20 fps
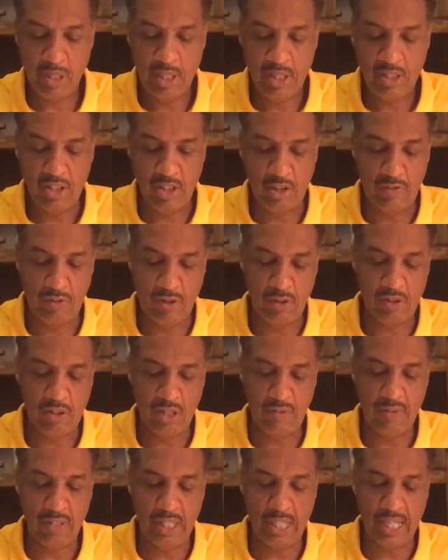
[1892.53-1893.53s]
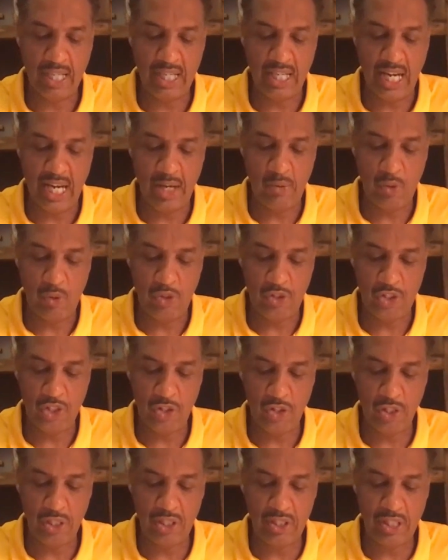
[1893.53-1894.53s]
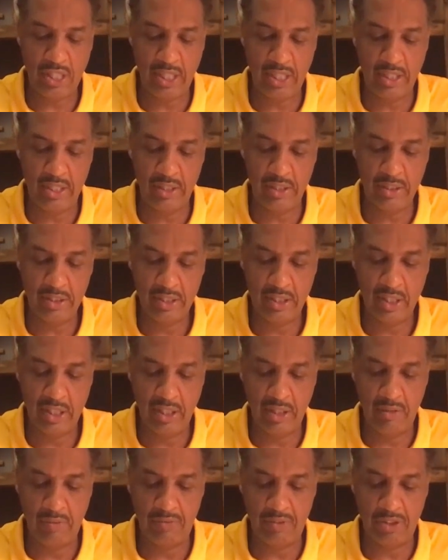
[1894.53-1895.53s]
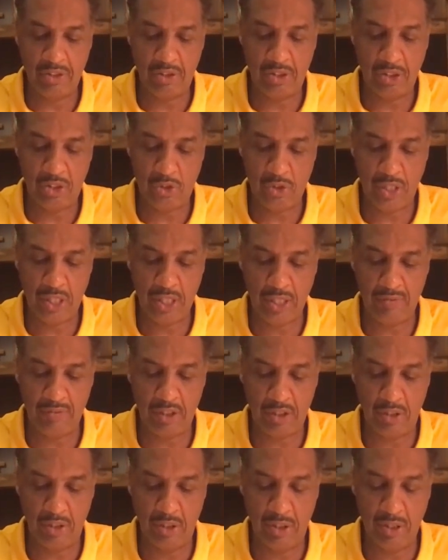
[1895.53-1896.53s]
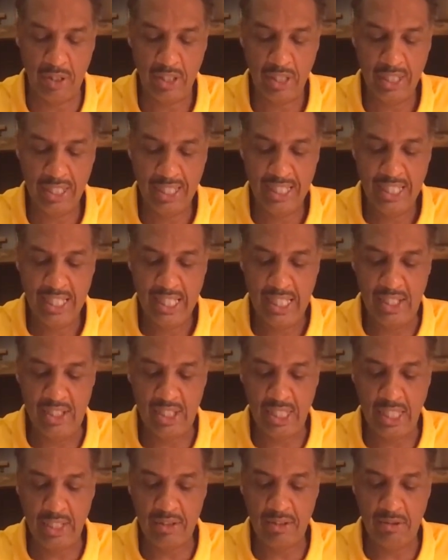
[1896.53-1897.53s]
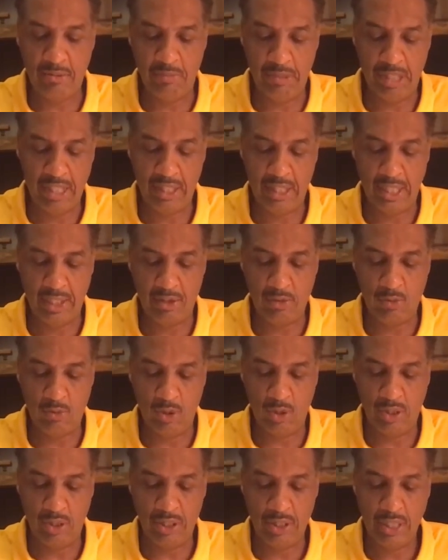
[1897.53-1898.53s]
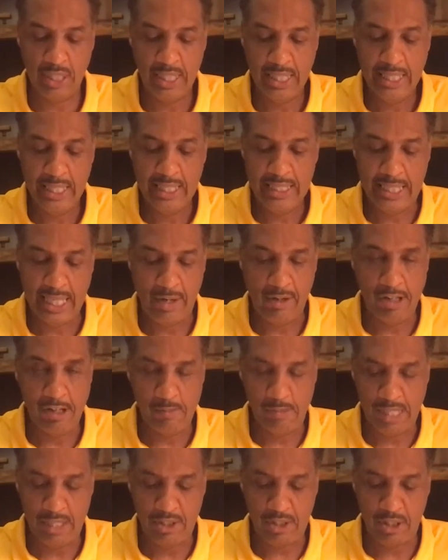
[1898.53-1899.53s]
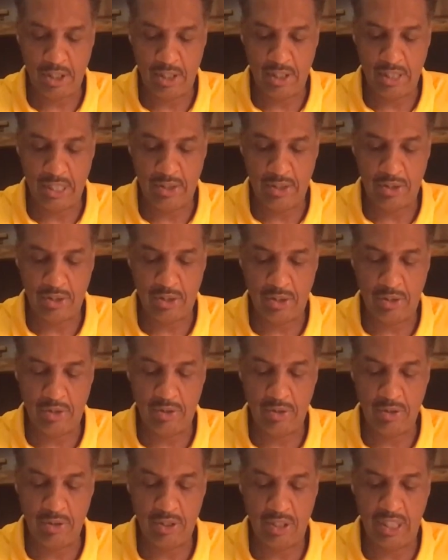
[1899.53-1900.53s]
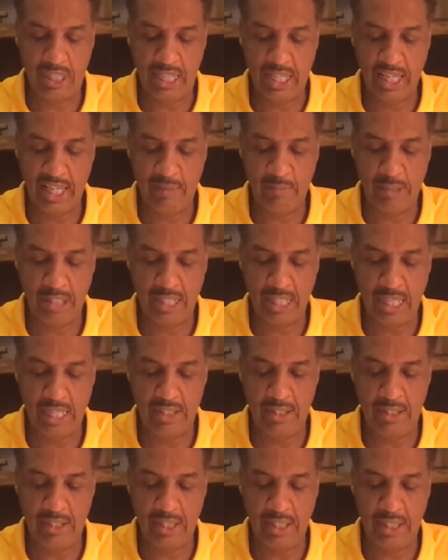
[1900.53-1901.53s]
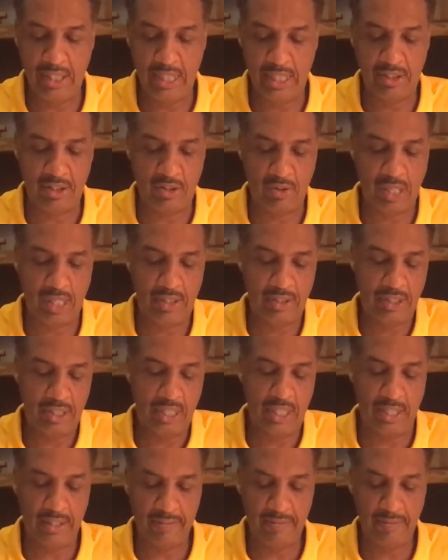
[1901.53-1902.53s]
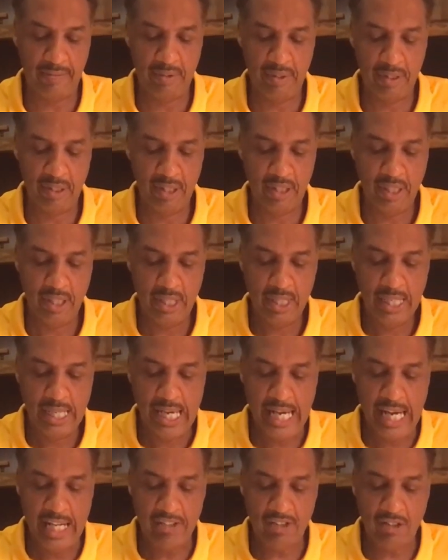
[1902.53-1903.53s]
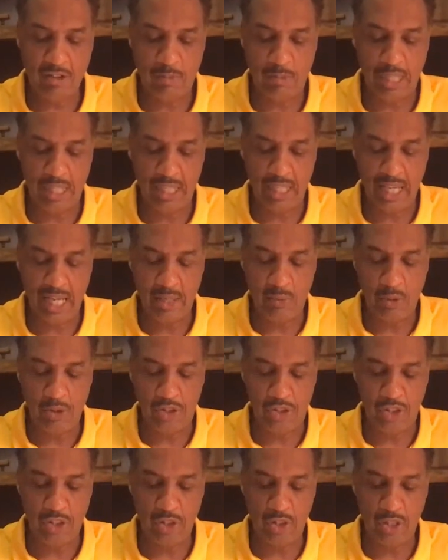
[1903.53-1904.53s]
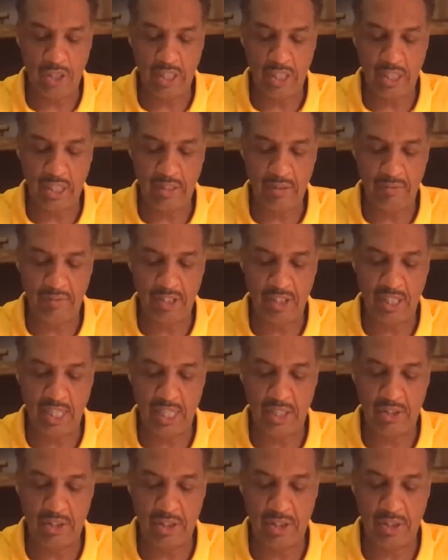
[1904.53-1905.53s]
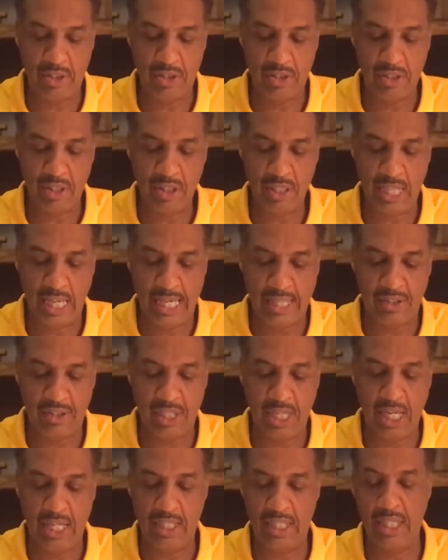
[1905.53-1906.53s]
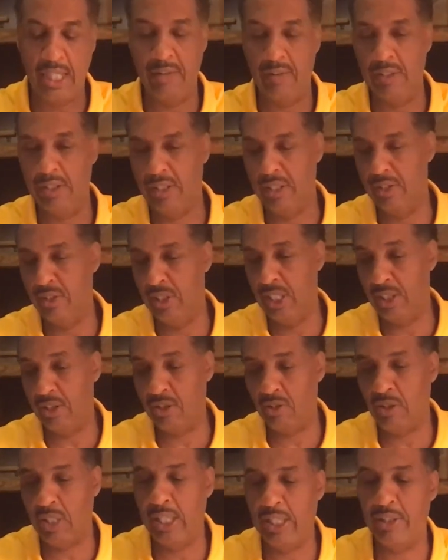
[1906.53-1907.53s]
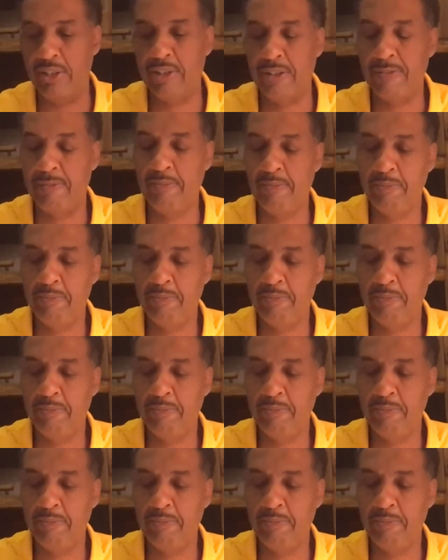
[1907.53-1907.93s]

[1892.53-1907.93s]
So, verse 7 again I will surely tell of the decree of the Lord. He said to me, that's one, Thou art my son, that's two. Today I have begotten thee, that's Christ again. Ask of me, and I will surely give the nations as thine inheritance, that's Christ.